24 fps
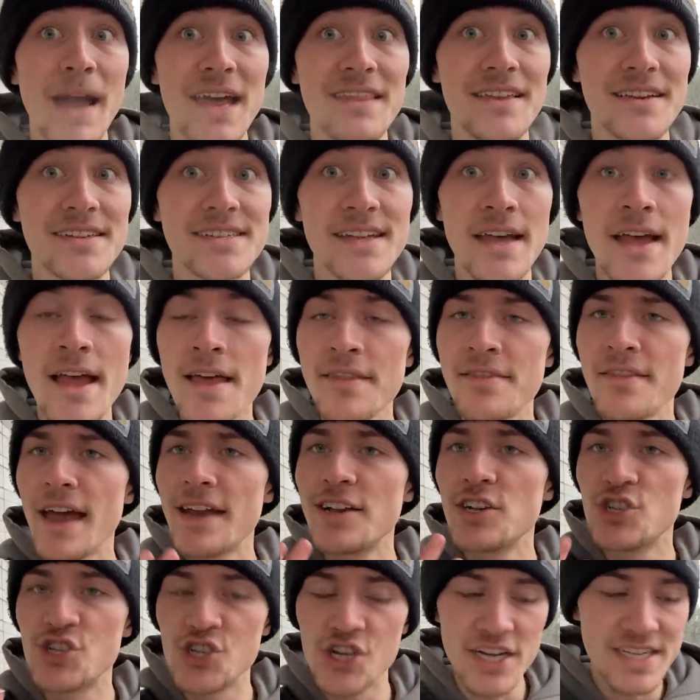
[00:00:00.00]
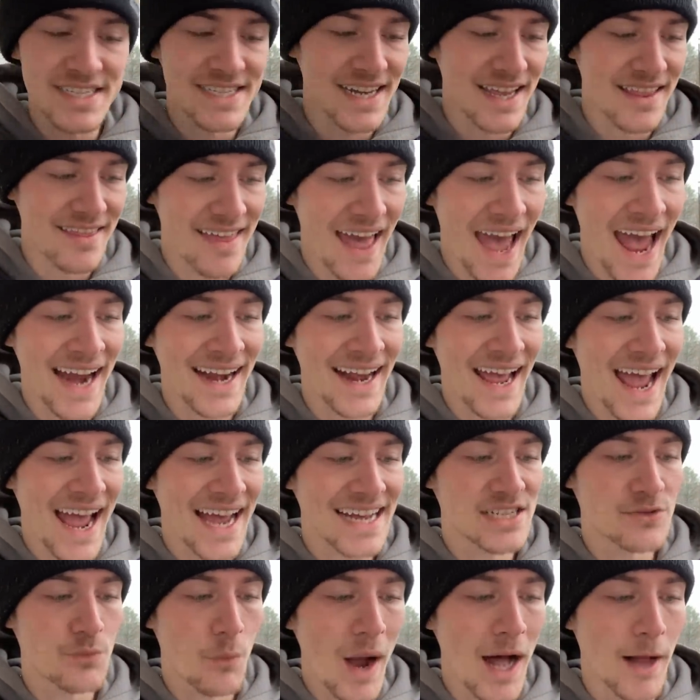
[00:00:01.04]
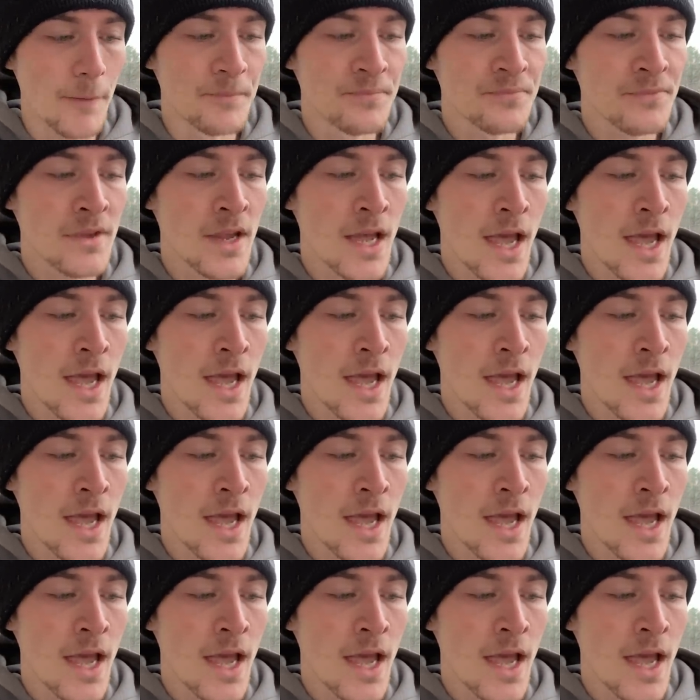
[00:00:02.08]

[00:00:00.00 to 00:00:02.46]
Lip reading: methods than just that as well.